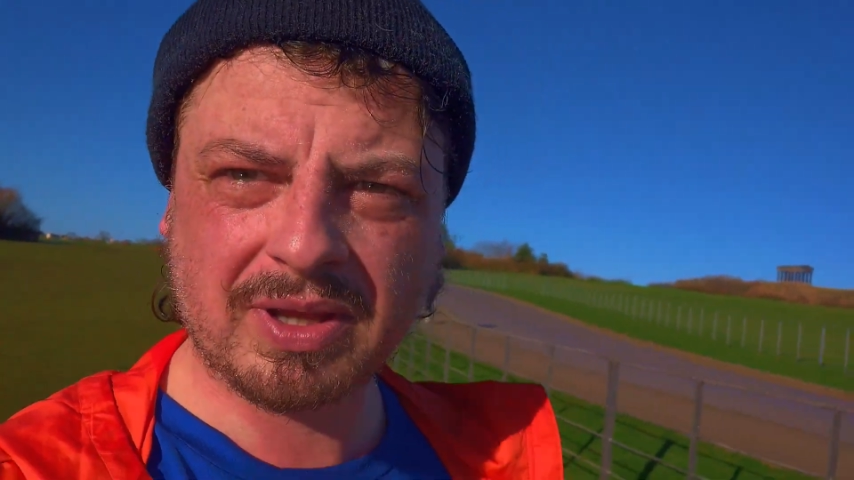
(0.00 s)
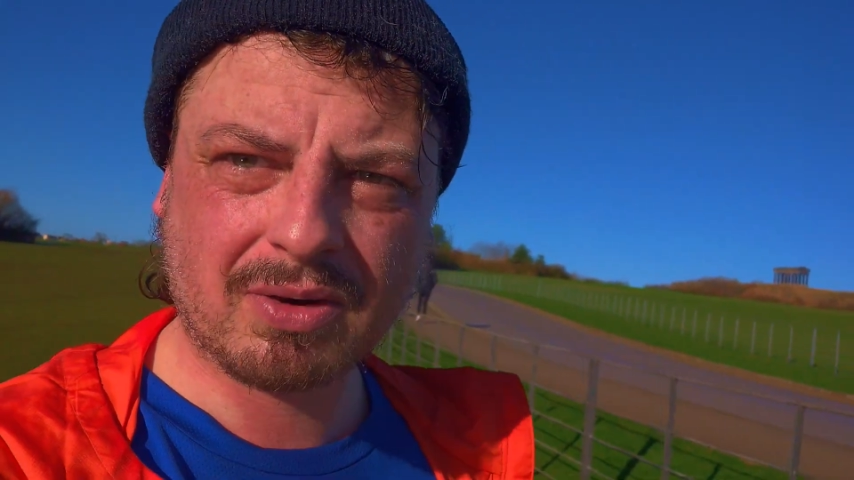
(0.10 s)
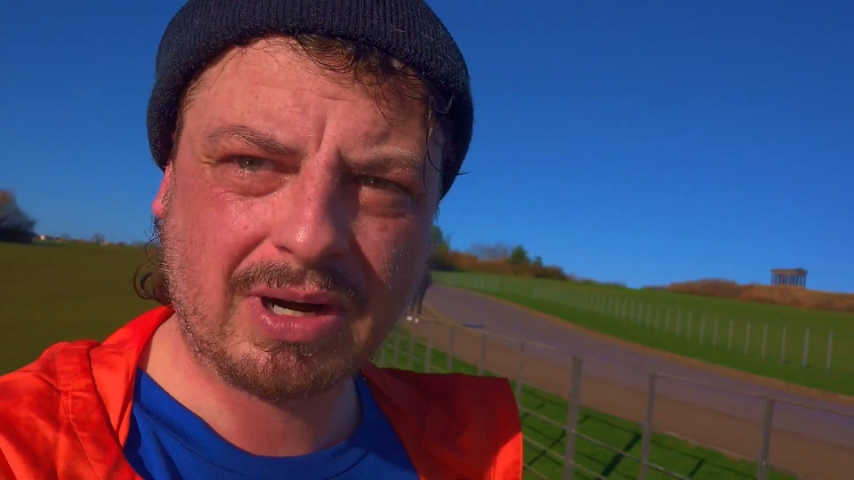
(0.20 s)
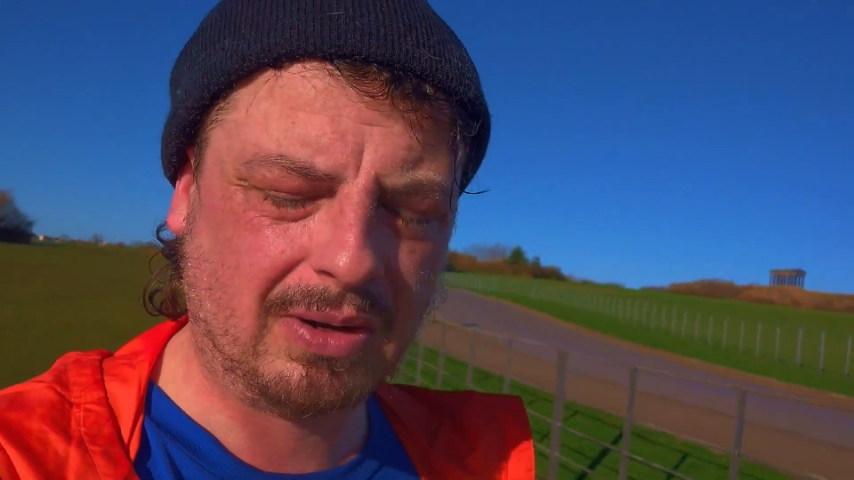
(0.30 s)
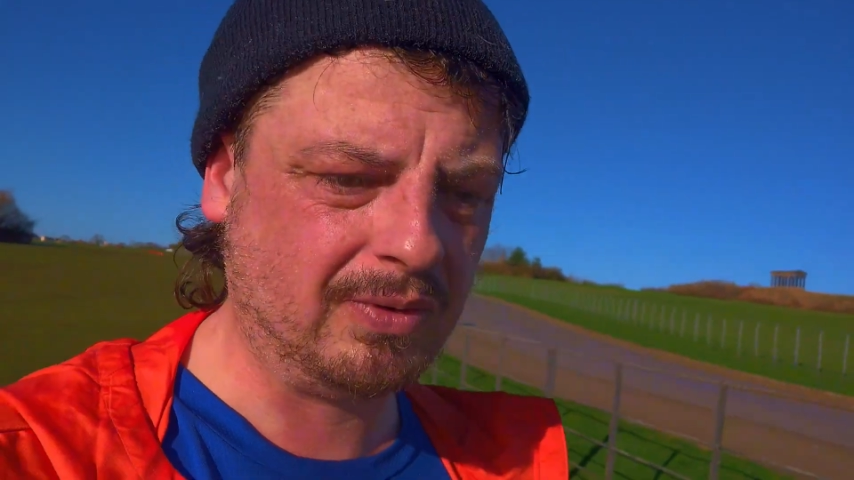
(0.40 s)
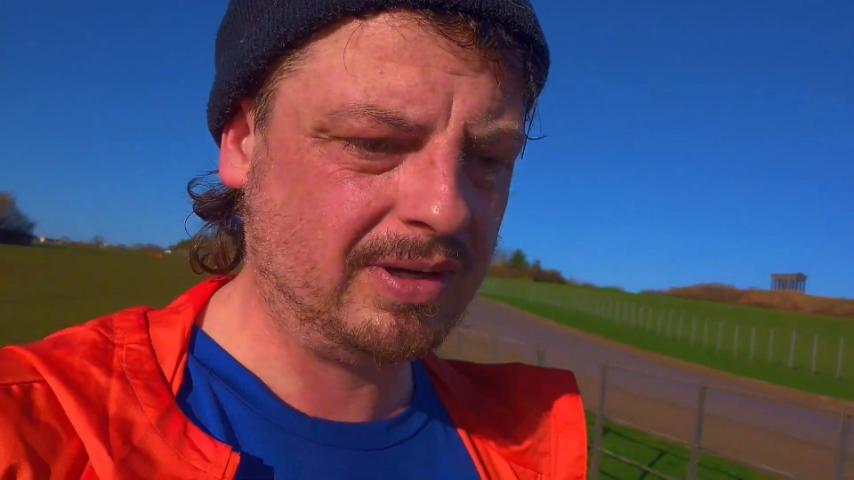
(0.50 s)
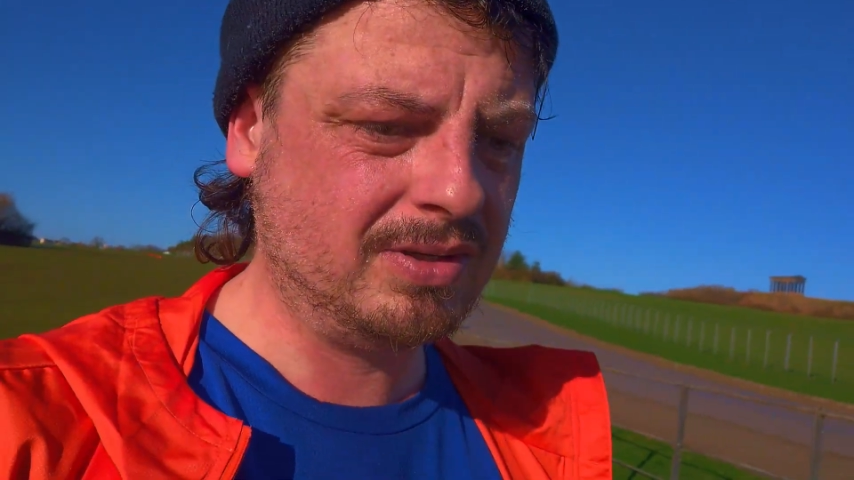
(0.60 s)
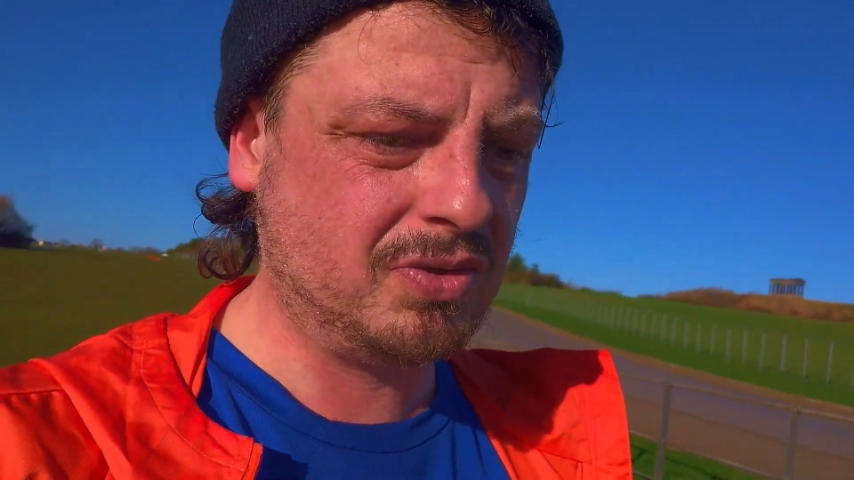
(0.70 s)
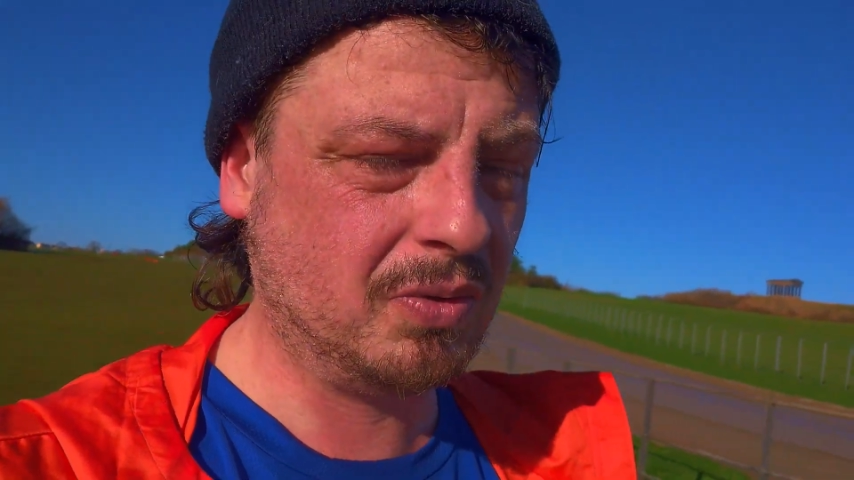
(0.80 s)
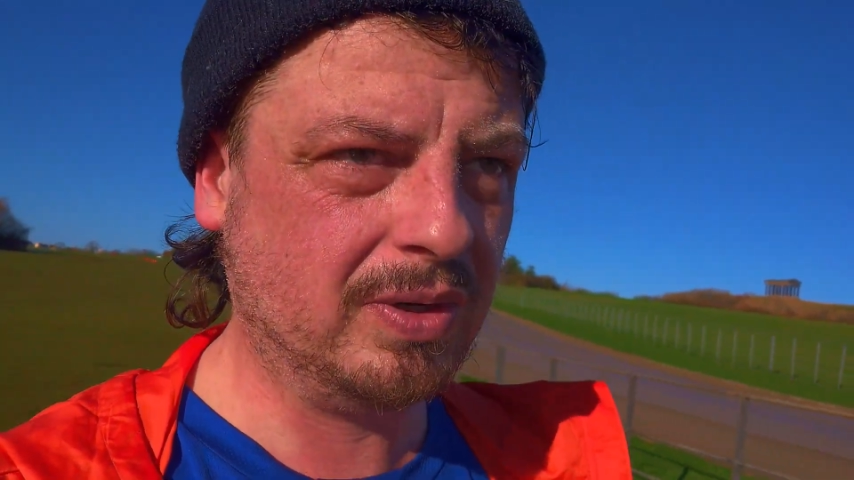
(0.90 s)
with a crowd I
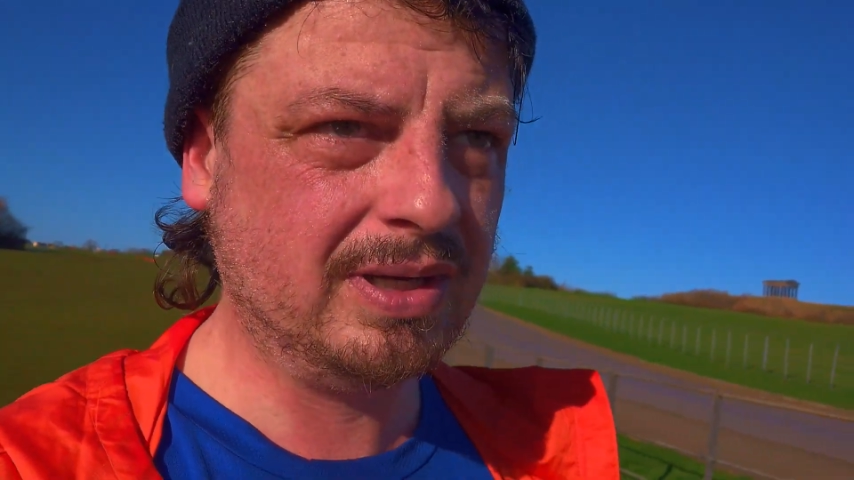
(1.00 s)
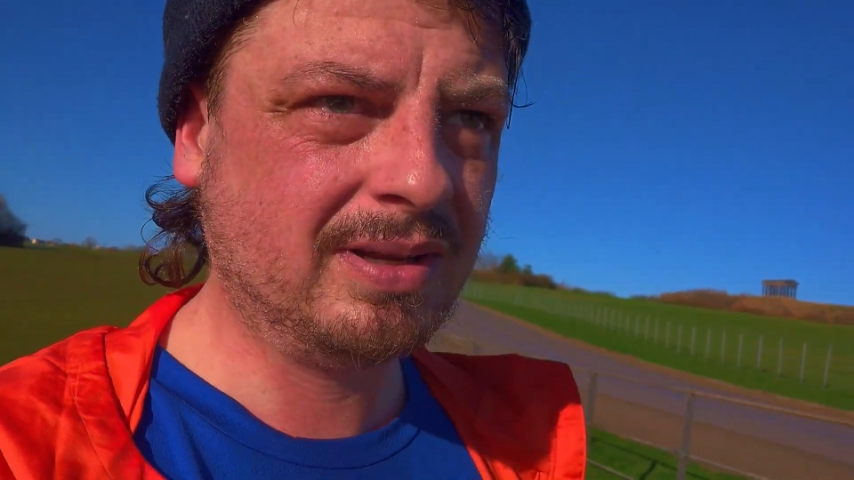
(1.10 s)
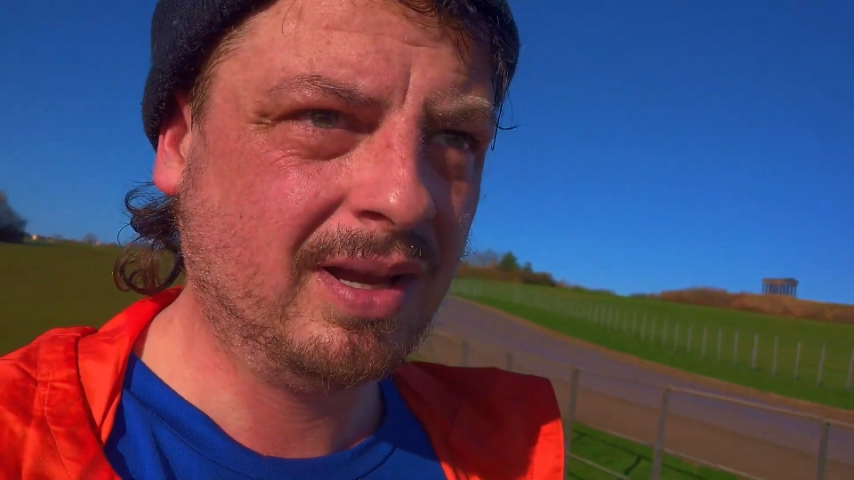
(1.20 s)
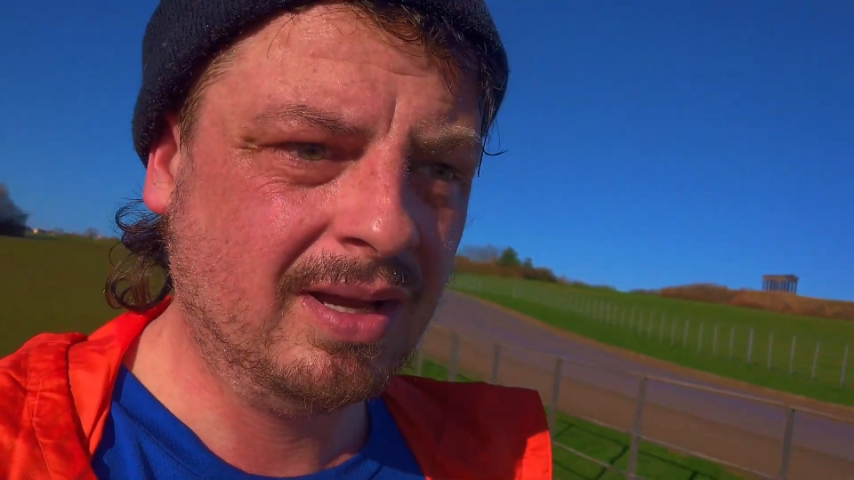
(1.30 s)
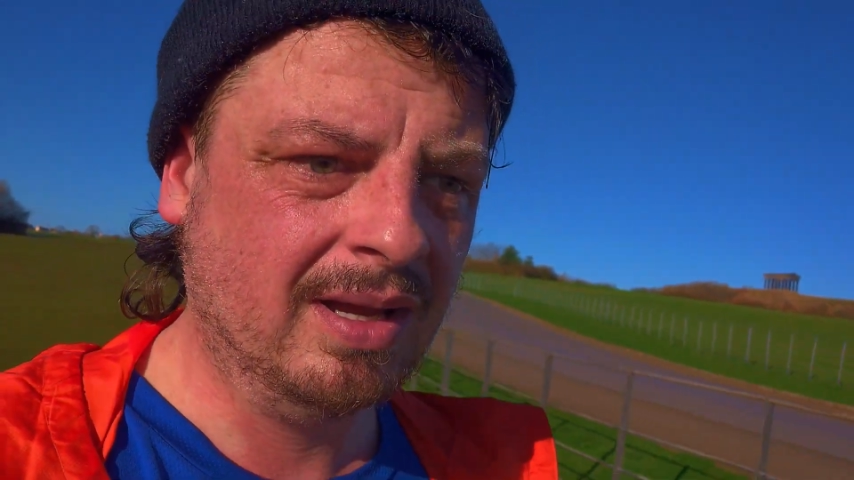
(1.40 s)
enjoyed